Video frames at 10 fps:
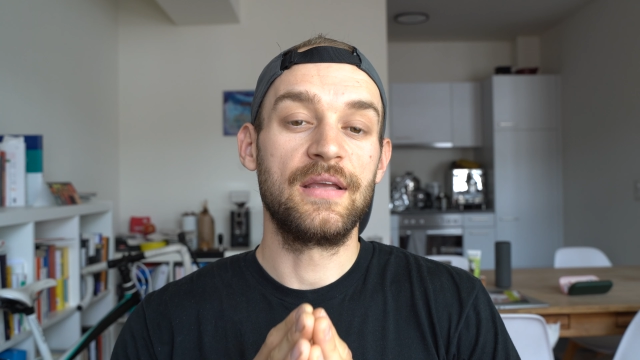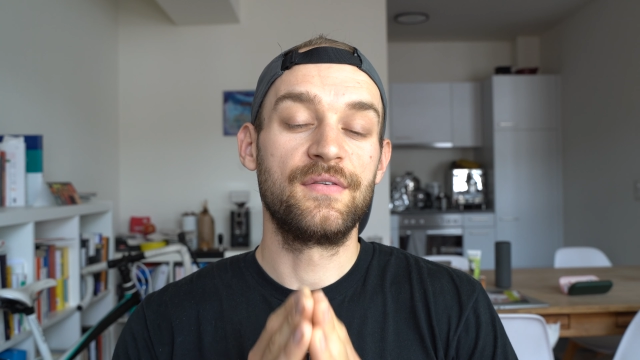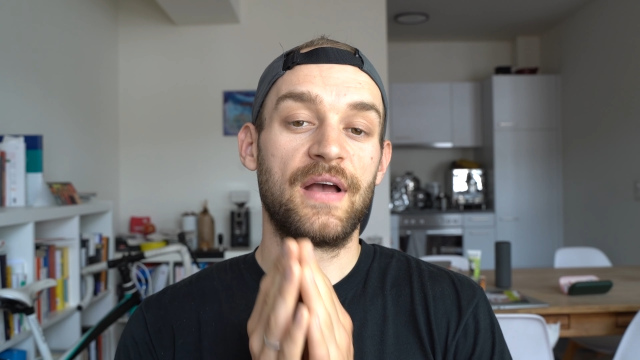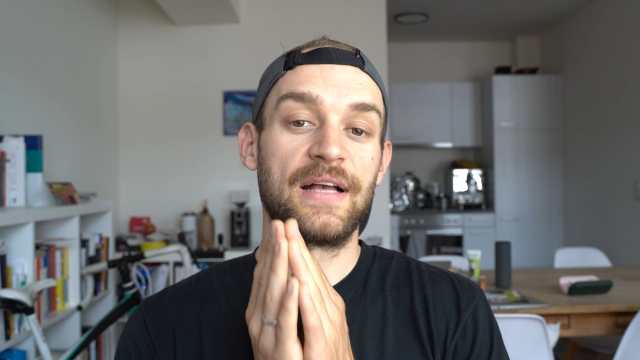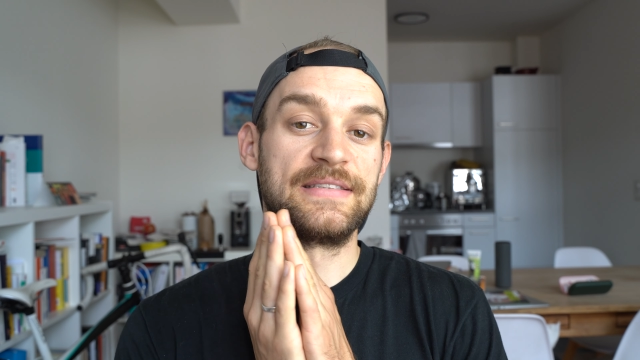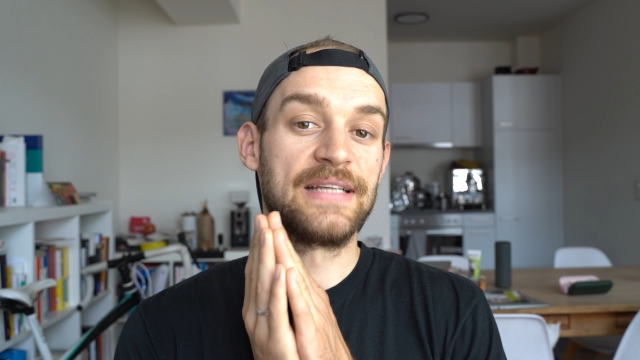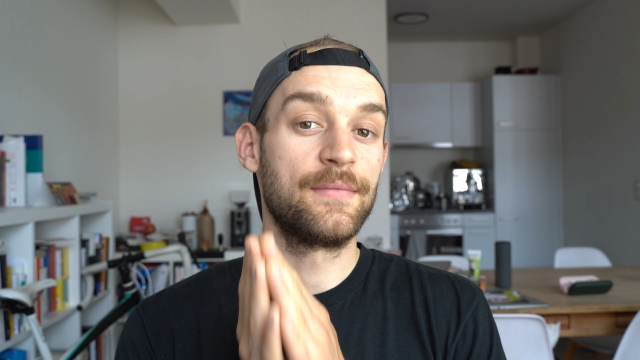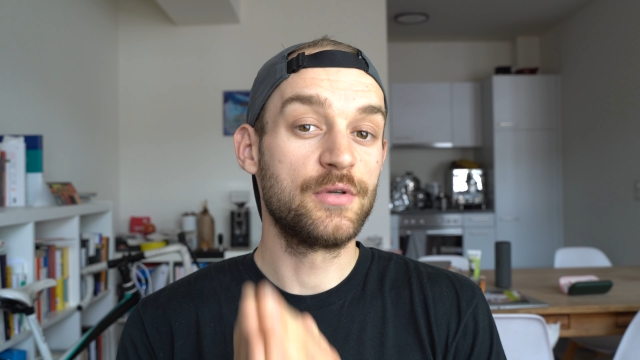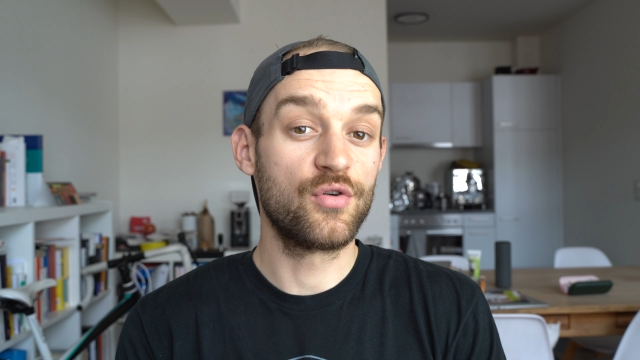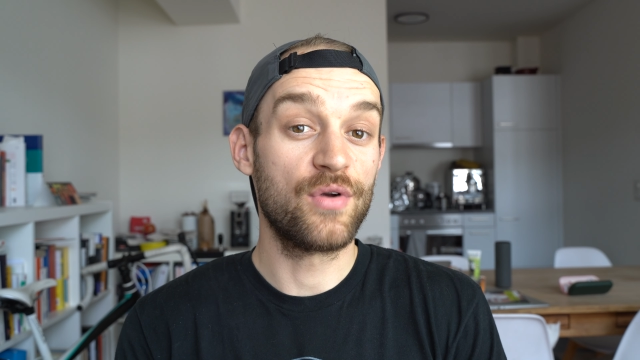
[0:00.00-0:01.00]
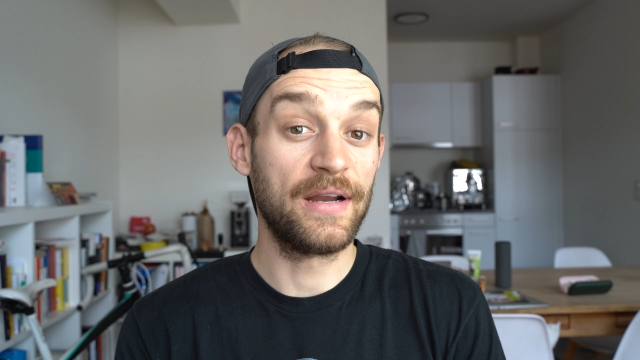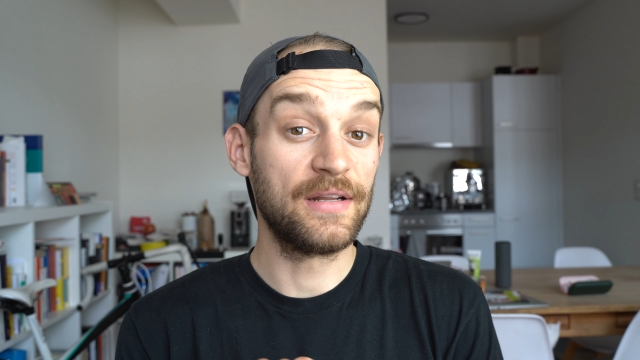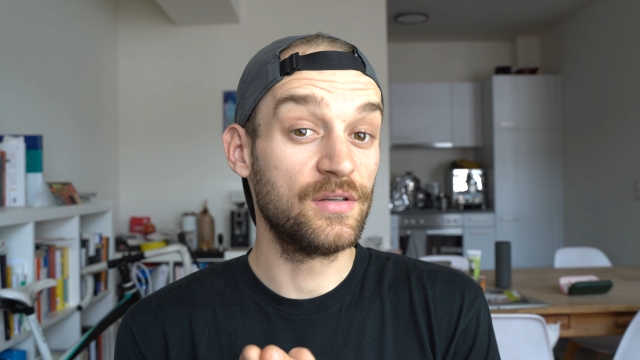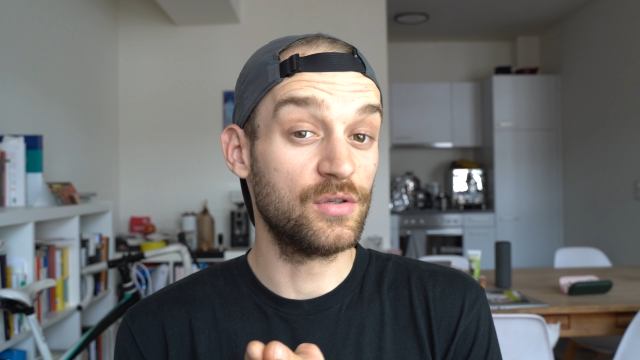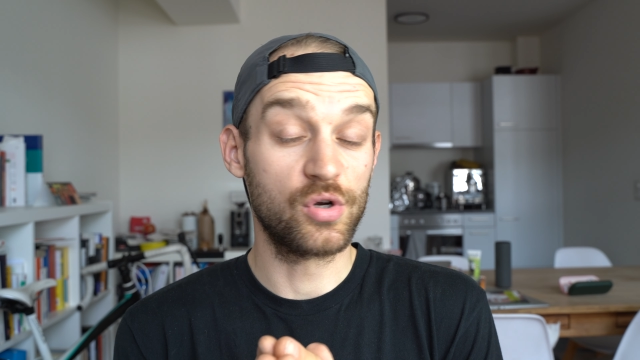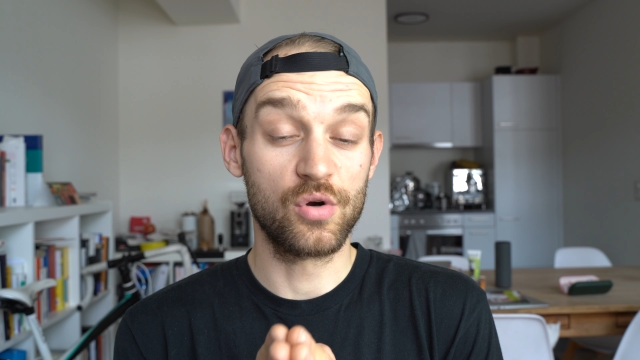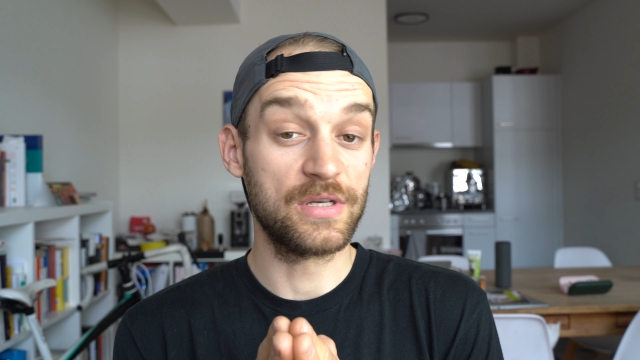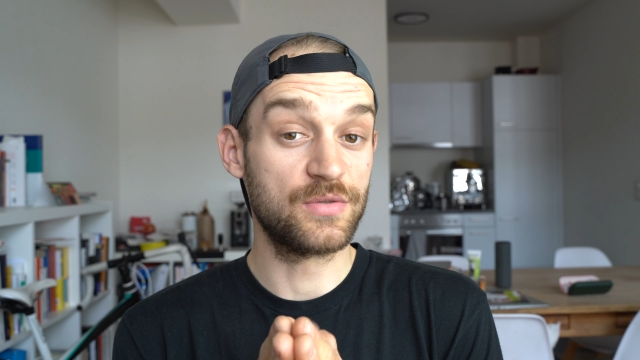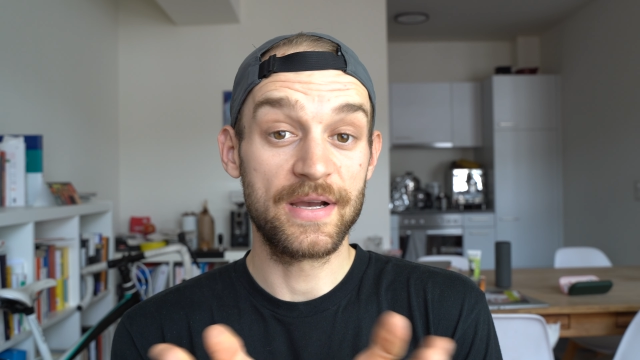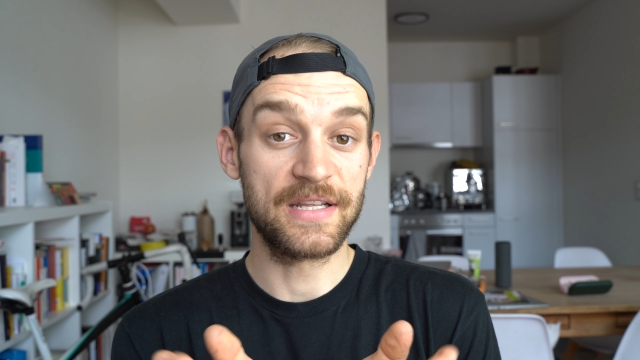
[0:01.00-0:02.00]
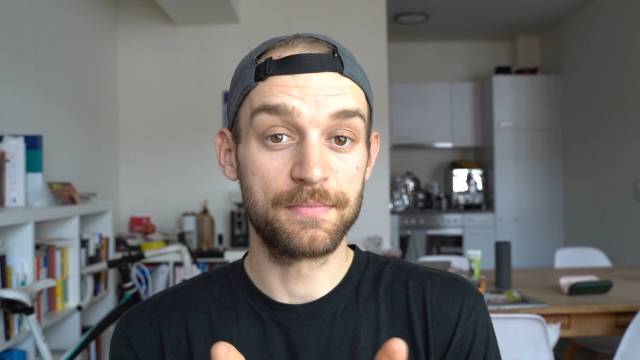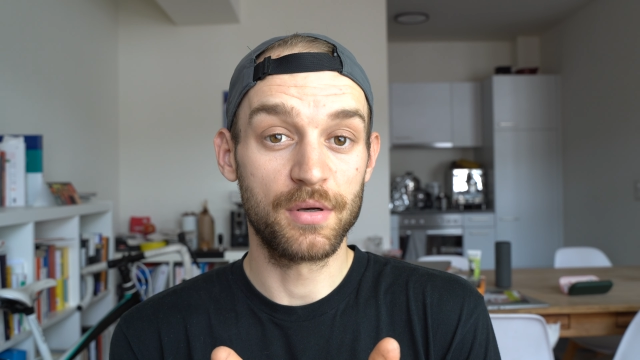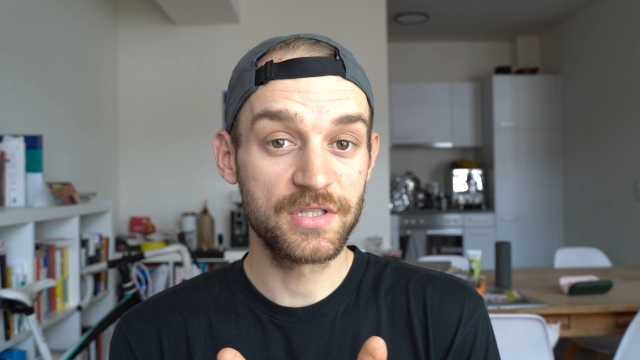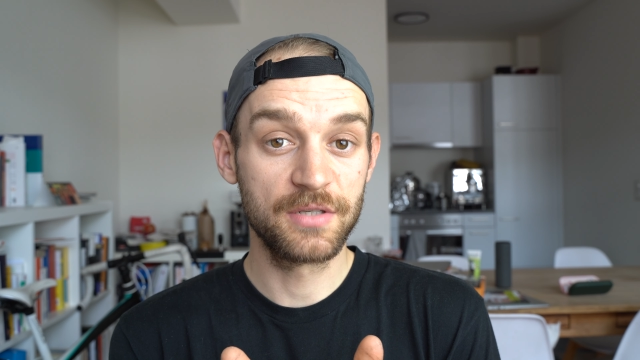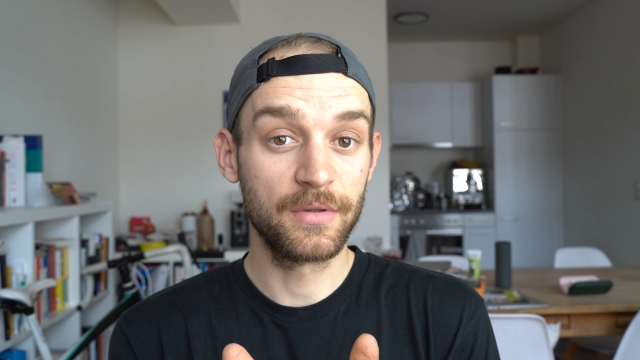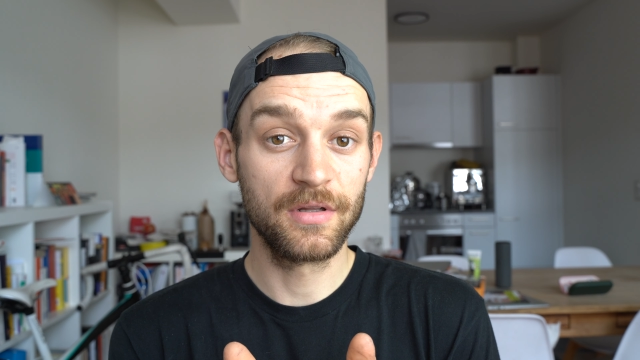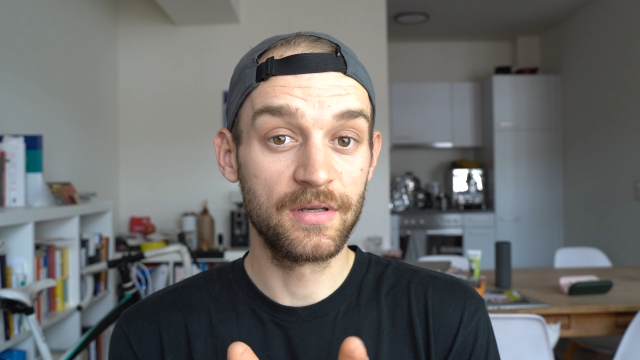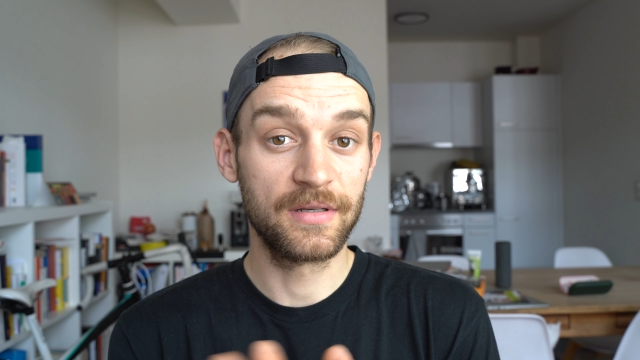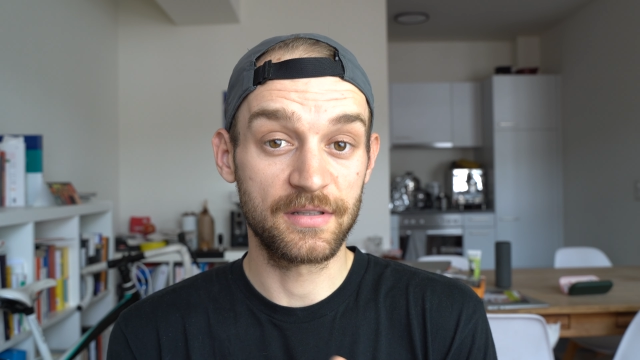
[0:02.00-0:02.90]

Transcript: if as an amateur rider you go as wide as possible.